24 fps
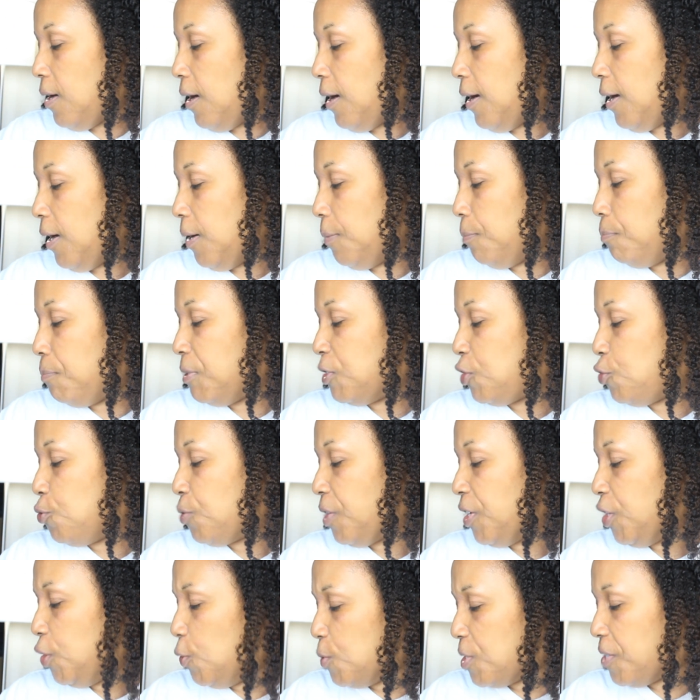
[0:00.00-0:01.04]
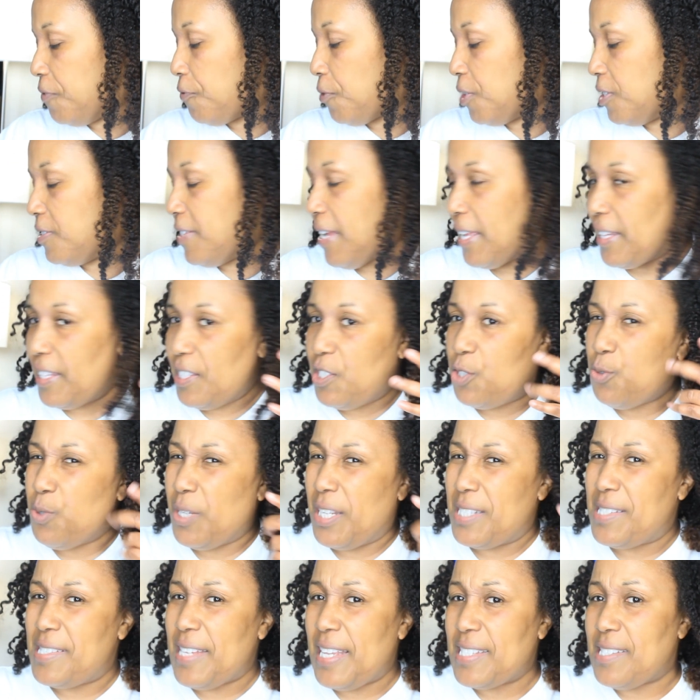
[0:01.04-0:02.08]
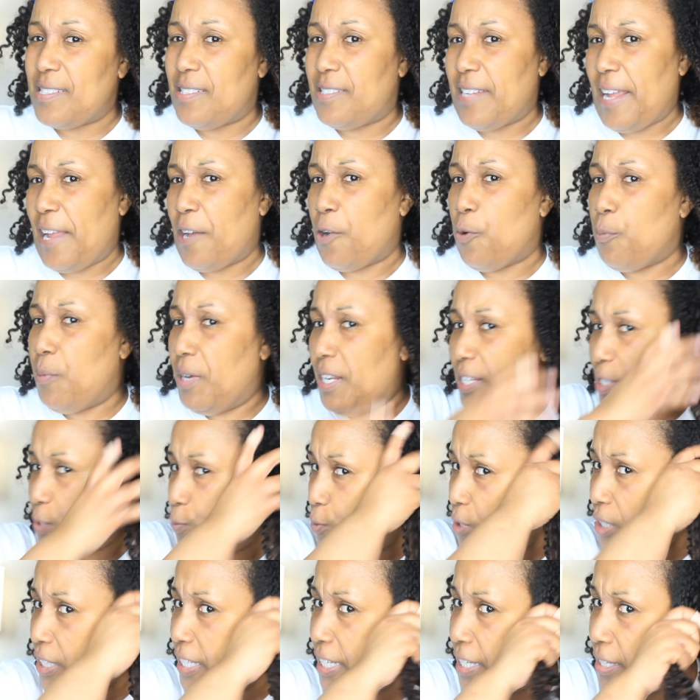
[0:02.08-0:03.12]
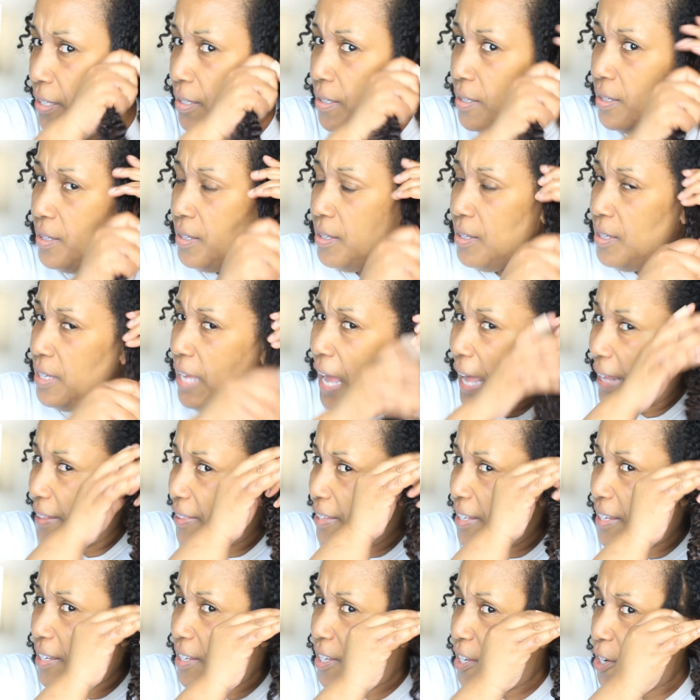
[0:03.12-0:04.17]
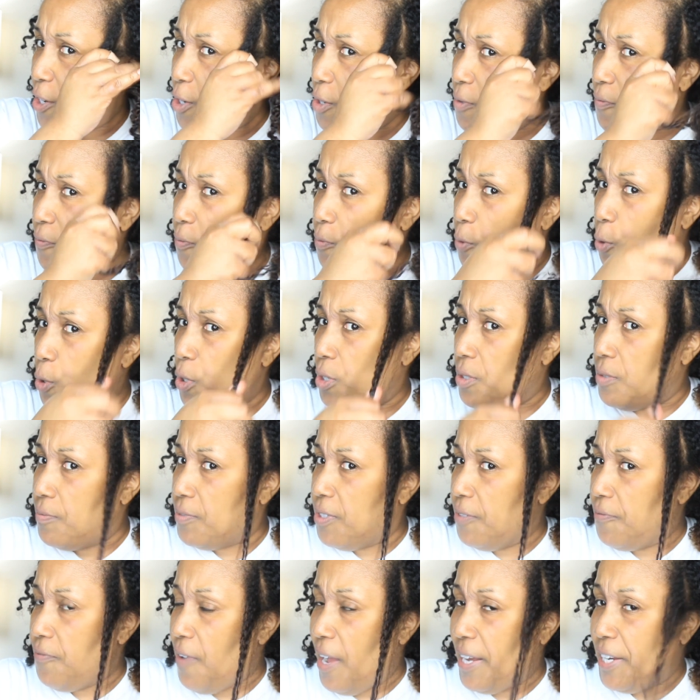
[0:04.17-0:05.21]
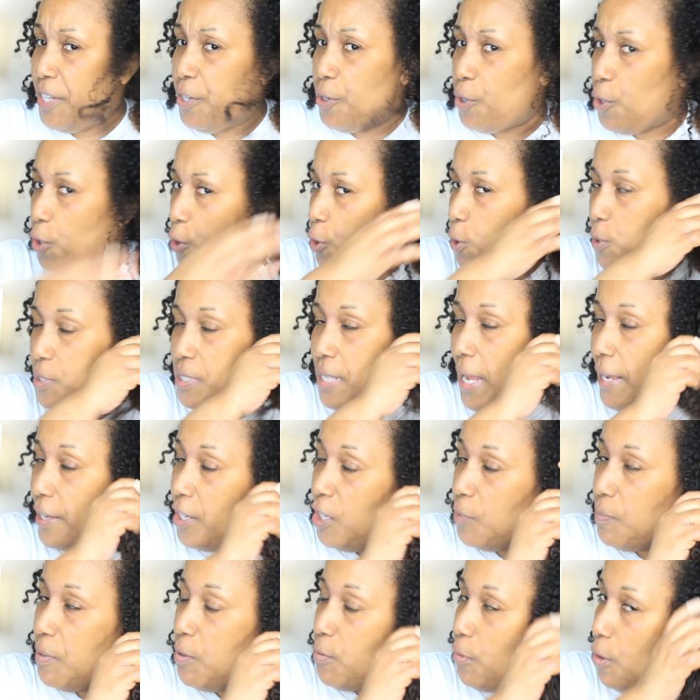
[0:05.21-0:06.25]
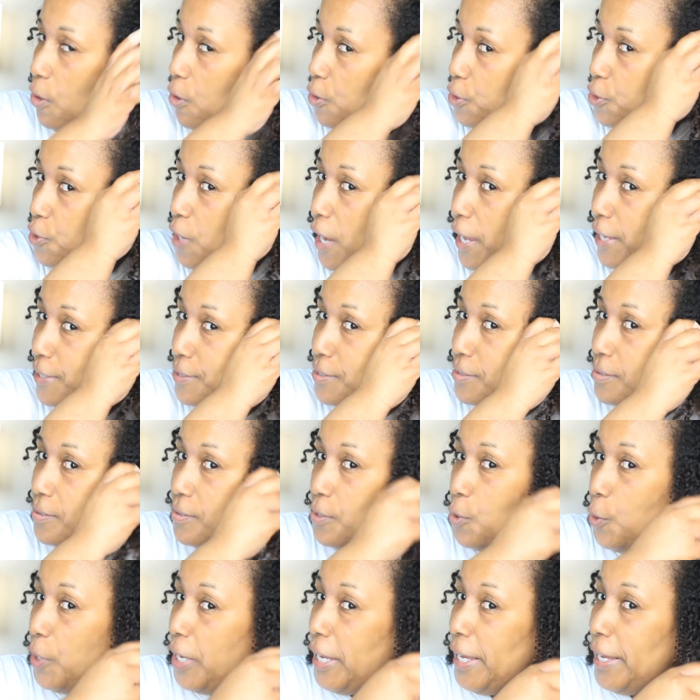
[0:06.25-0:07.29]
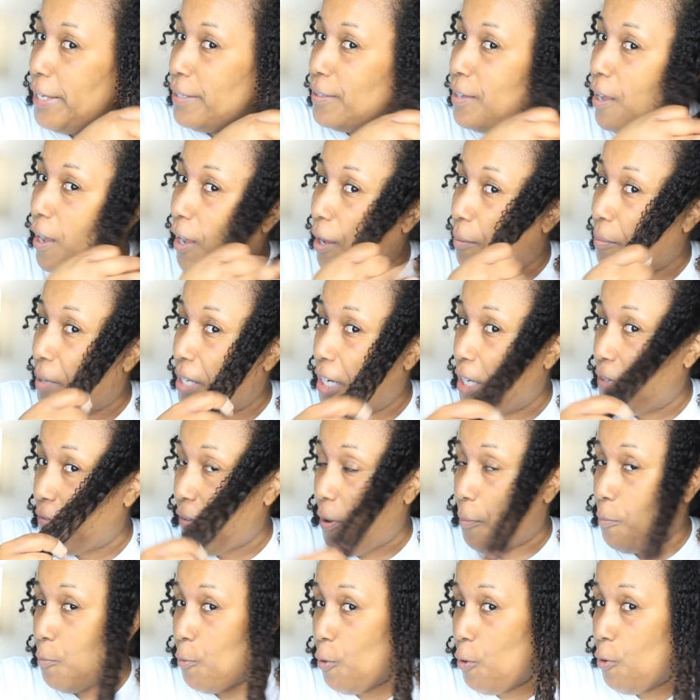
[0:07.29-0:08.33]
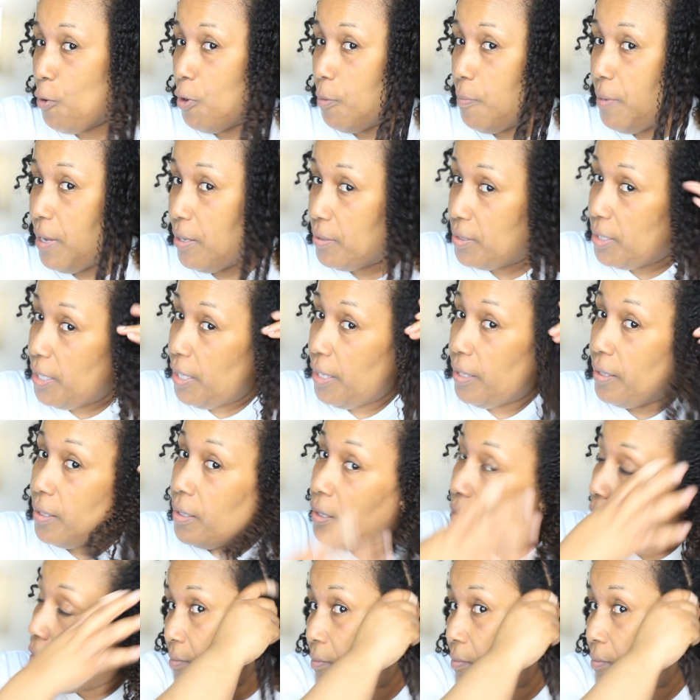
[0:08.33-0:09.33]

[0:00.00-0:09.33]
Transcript: Um, but you can use it for the tangly too. And it says tangle, but it's really, I think, geared for defining your curls. And I could be wrong, you guys. Go ahead and comment if I'm wrong about that.